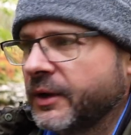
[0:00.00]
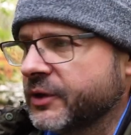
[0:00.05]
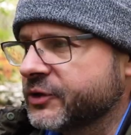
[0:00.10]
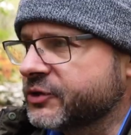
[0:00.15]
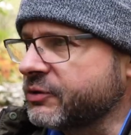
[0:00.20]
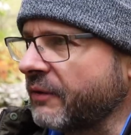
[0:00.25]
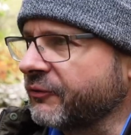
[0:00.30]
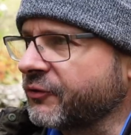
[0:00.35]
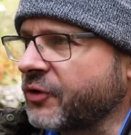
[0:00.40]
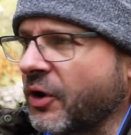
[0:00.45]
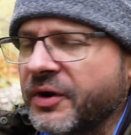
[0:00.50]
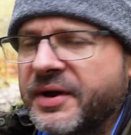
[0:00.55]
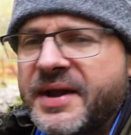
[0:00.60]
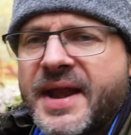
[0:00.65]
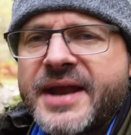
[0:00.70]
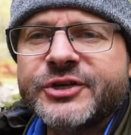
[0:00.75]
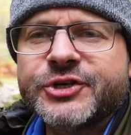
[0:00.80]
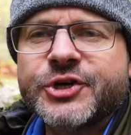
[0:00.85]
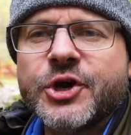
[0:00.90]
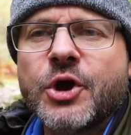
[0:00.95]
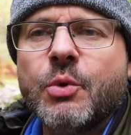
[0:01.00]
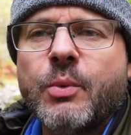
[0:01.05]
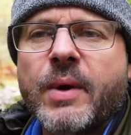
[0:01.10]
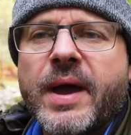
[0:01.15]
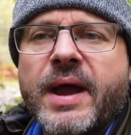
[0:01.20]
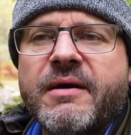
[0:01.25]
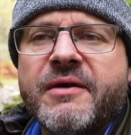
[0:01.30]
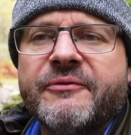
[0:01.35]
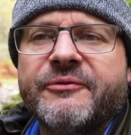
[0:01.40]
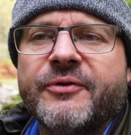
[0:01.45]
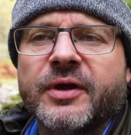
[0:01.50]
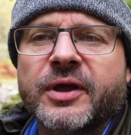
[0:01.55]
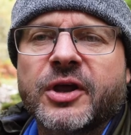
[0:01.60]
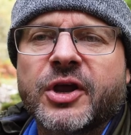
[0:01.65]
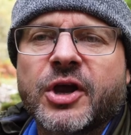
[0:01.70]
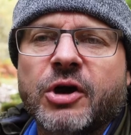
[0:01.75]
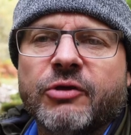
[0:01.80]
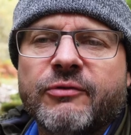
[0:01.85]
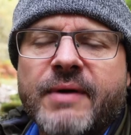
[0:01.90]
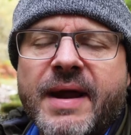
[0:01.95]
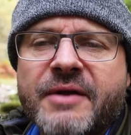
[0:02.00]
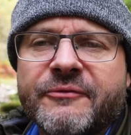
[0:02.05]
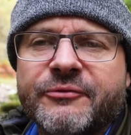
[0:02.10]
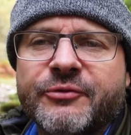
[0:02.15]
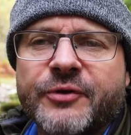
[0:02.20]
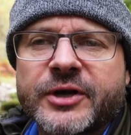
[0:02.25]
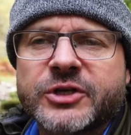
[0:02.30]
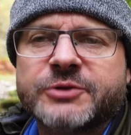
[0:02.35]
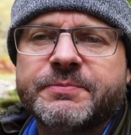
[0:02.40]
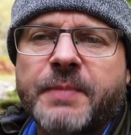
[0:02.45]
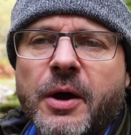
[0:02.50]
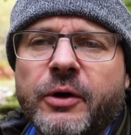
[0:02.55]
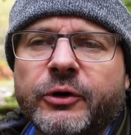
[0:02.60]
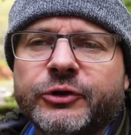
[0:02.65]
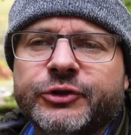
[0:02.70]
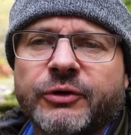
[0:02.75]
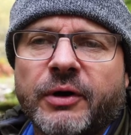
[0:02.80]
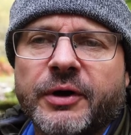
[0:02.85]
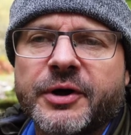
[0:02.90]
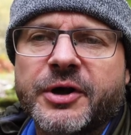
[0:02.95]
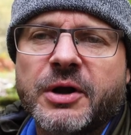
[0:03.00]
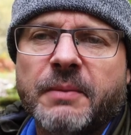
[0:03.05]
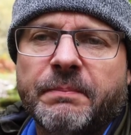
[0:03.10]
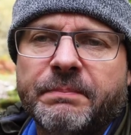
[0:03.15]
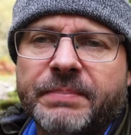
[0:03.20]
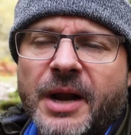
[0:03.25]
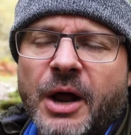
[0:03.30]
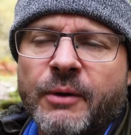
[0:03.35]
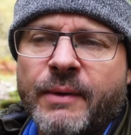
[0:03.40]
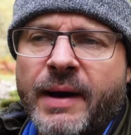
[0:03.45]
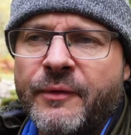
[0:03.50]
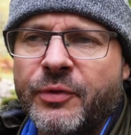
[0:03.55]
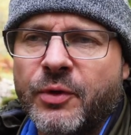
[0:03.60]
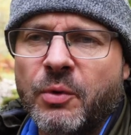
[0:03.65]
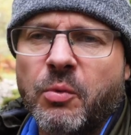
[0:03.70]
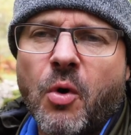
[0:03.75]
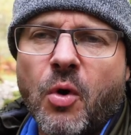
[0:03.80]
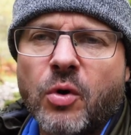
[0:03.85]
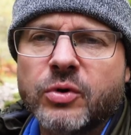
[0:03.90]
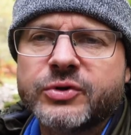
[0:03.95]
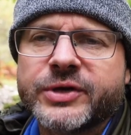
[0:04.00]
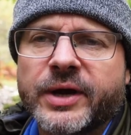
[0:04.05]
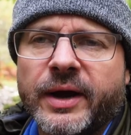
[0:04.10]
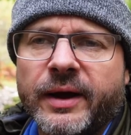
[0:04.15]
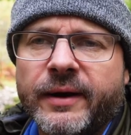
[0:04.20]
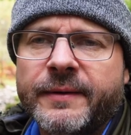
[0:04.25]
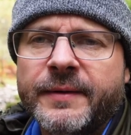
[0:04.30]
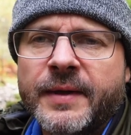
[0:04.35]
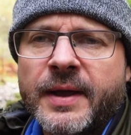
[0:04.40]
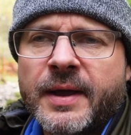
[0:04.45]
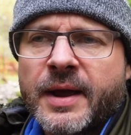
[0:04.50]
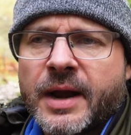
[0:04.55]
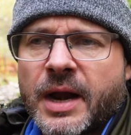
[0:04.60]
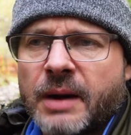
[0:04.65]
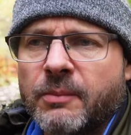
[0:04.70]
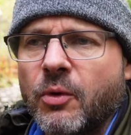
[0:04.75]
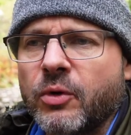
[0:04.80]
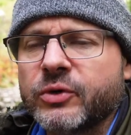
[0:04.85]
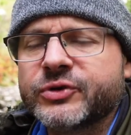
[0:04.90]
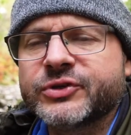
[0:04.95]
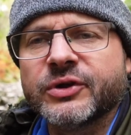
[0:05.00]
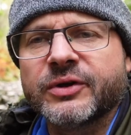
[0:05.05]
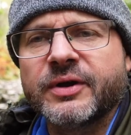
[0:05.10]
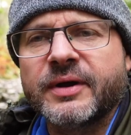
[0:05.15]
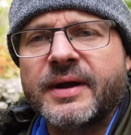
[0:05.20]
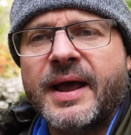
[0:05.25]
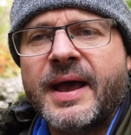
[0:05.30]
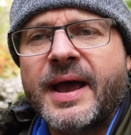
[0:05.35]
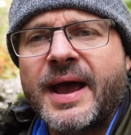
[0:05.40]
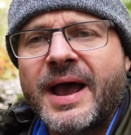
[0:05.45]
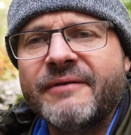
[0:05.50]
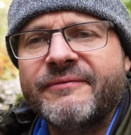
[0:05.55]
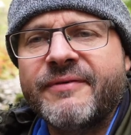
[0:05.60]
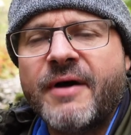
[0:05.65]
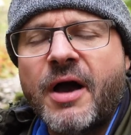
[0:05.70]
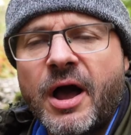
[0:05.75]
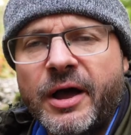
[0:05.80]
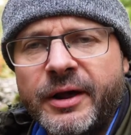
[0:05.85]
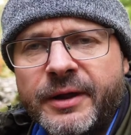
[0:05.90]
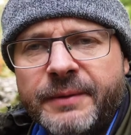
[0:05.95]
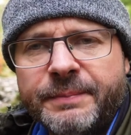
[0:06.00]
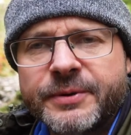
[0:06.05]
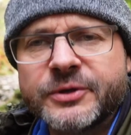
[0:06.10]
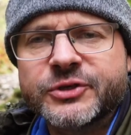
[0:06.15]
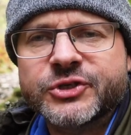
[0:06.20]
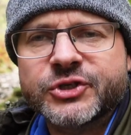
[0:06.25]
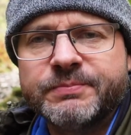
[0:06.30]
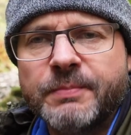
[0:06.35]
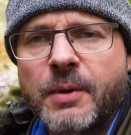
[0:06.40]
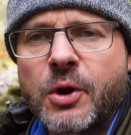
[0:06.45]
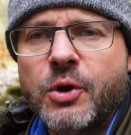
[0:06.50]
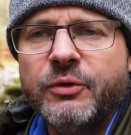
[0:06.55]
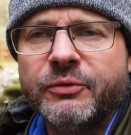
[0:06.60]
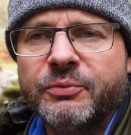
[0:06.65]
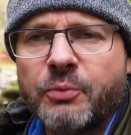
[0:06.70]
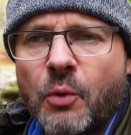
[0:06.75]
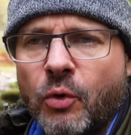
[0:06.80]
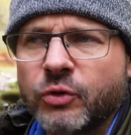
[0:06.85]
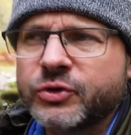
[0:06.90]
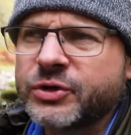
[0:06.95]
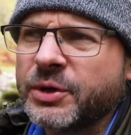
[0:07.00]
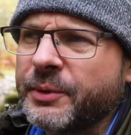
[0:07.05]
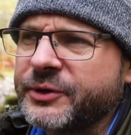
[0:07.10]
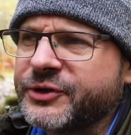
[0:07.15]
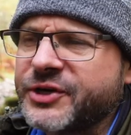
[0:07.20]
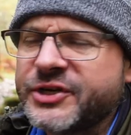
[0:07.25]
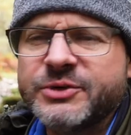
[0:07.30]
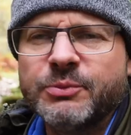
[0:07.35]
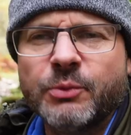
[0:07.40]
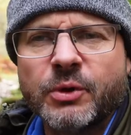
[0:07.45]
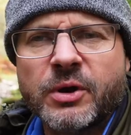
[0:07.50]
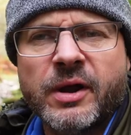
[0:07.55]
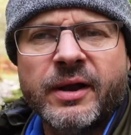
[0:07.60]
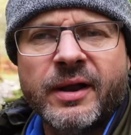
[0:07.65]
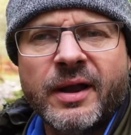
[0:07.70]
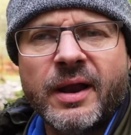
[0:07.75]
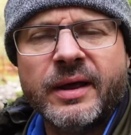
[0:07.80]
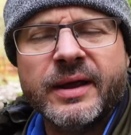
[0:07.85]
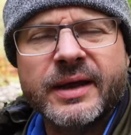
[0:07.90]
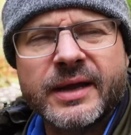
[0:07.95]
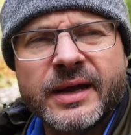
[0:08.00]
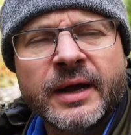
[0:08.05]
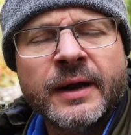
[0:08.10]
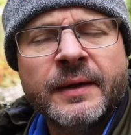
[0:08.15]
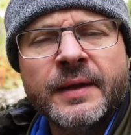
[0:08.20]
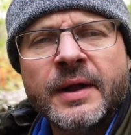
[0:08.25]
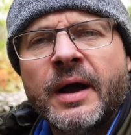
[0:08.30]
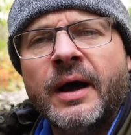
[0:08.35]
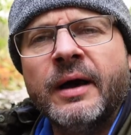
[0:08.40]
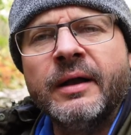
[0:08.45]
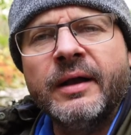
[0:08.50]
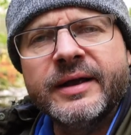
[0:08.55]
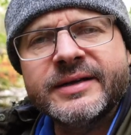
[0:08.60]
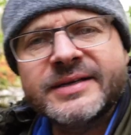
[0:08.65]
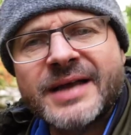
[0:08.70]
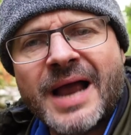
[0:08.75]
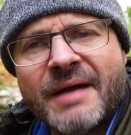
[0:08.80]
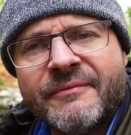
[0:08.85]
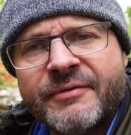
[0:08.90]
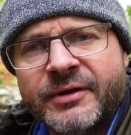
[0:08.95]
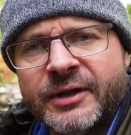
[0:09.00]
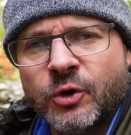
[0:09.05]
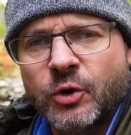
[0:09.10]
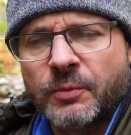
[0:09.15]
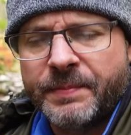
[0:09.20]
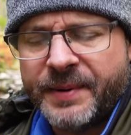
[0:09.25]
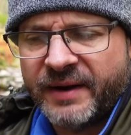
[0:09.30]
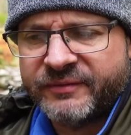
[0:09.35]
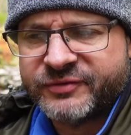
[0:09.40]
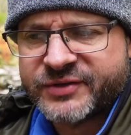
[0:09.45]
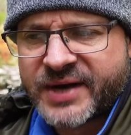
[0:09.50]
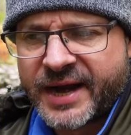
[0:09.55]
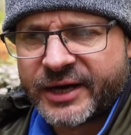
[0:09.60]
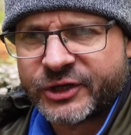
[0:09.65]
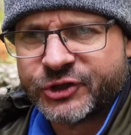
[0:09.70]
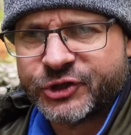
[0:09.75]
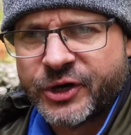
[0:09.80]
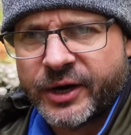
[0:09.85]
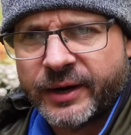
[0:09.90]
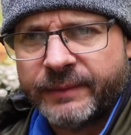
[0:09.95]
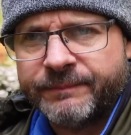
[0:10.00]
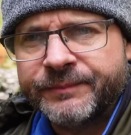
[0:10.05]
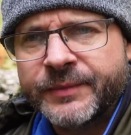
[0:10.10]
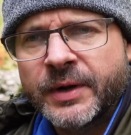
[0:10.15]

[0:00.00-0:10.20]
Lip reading: So I've got an issue where if I correct for exposure, I'm going to blow out the water. I'm also going to have hyper smooth water, which isn't what I like. I like to have a little bit of texture.